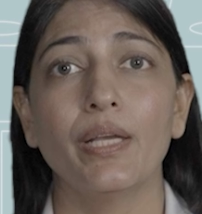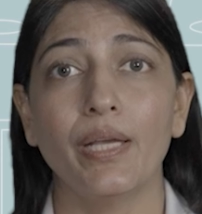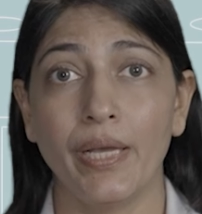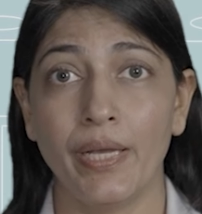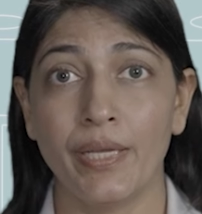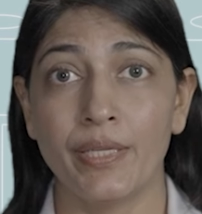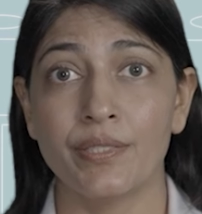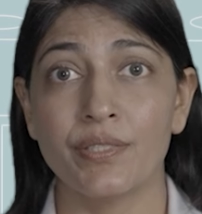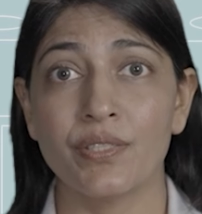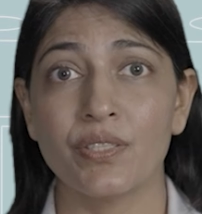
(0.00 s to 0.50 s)

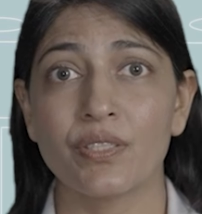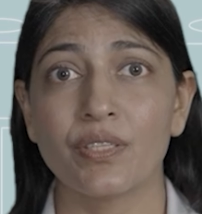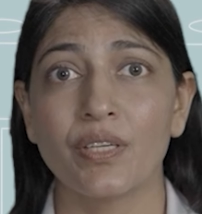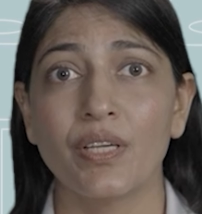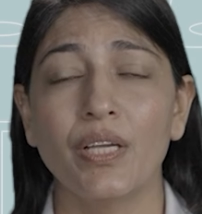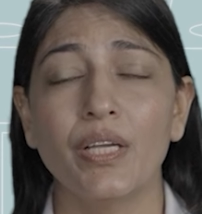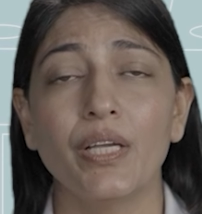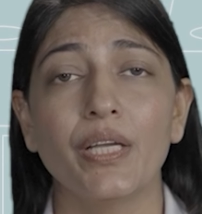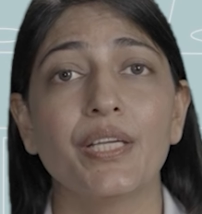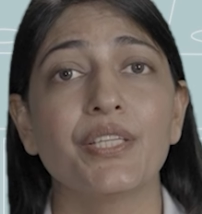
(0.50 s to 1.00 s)
Hence,
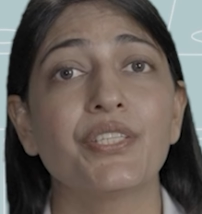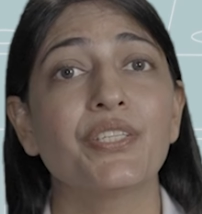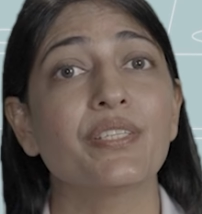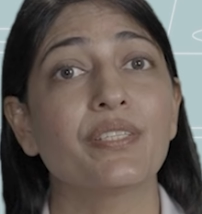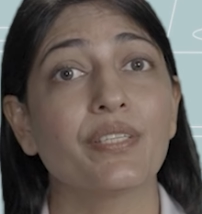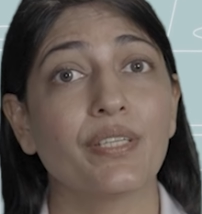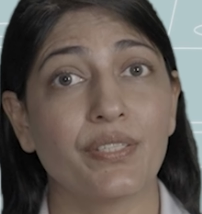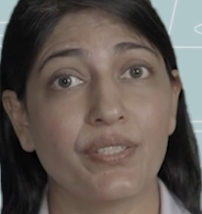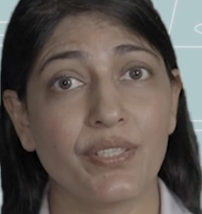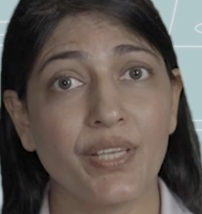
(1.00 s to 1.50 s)
it is
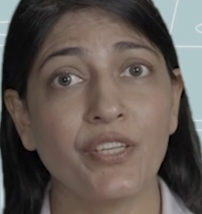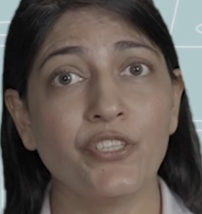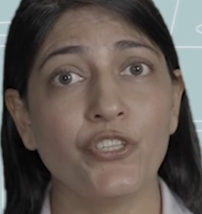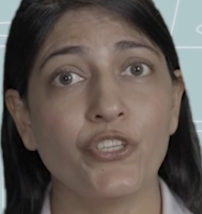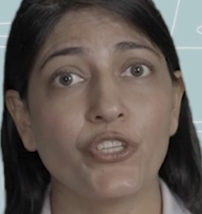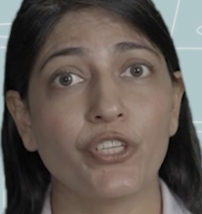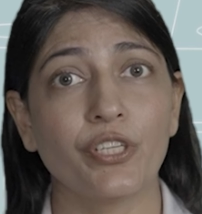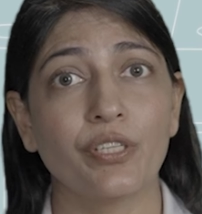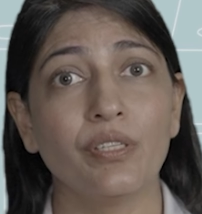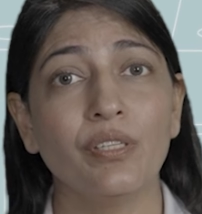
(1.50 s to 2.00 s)

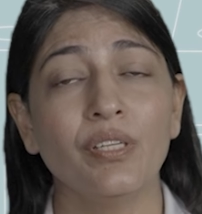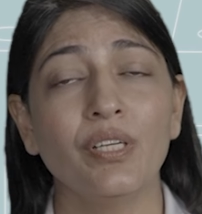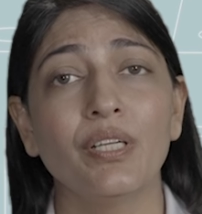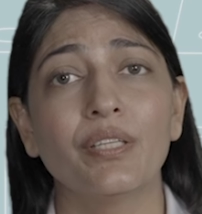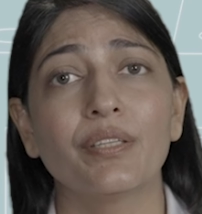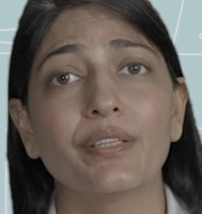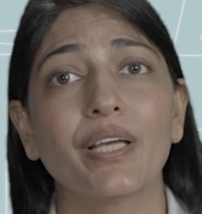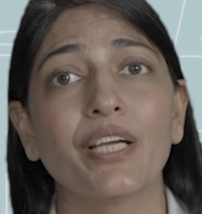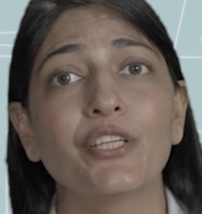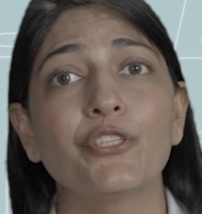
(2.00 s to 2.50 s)
essential
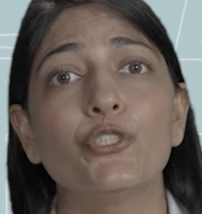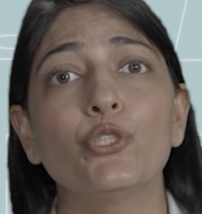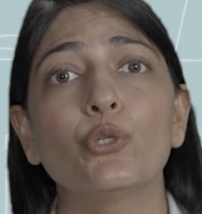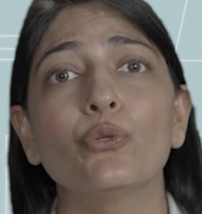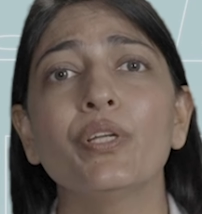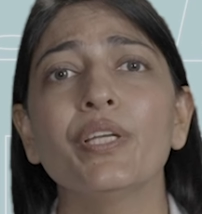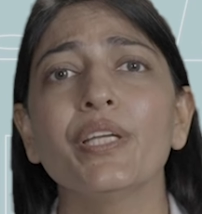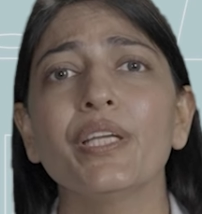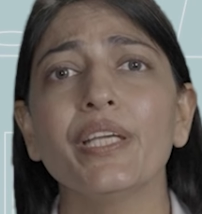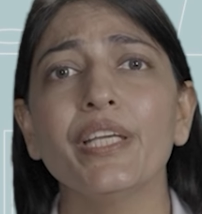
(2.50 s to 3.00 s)
that
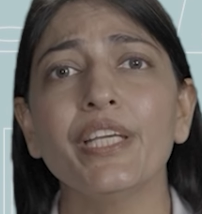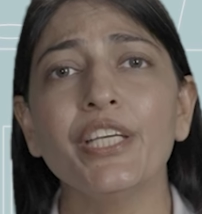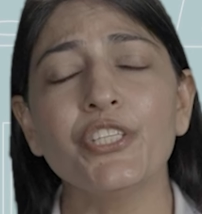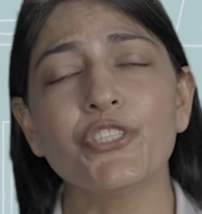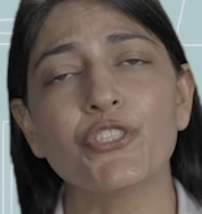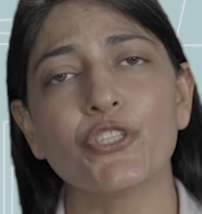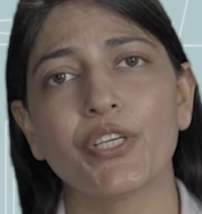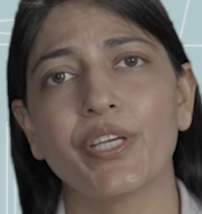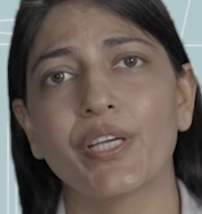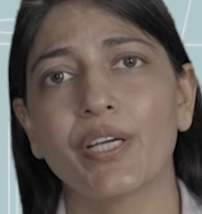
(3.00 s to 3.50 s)
during
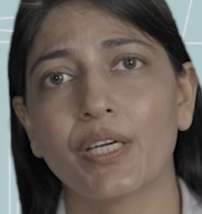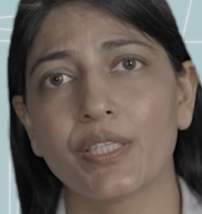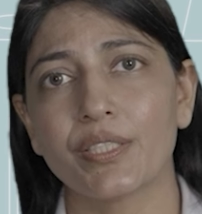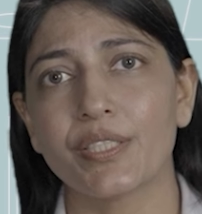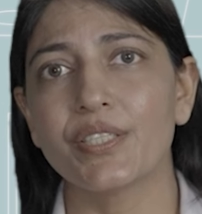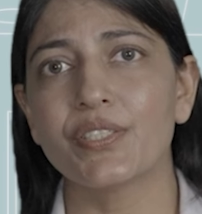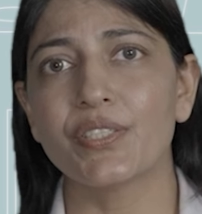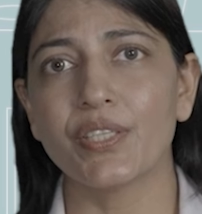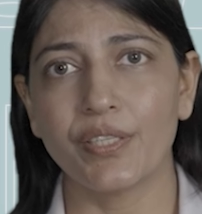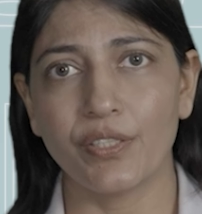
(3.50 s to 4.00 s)
each
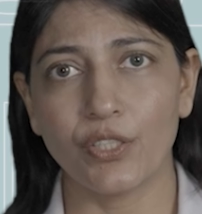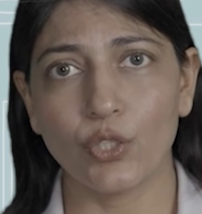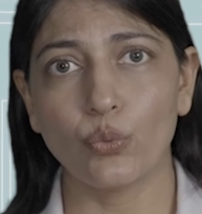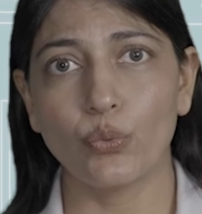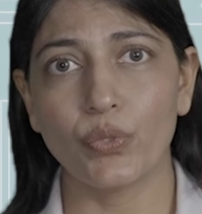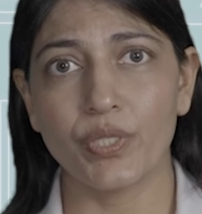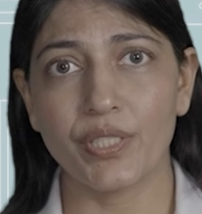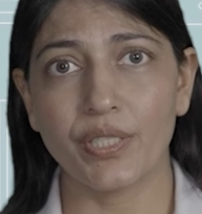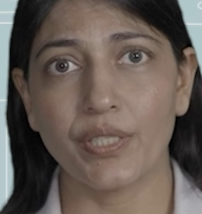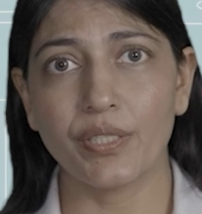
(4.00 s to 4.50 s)
ART center
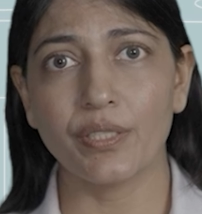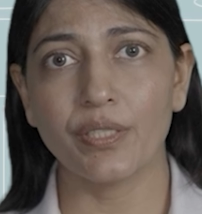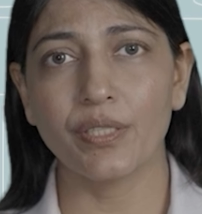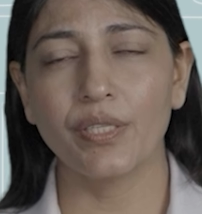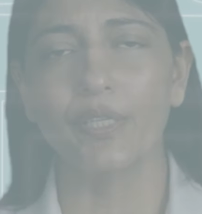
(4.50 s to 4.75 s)
visit,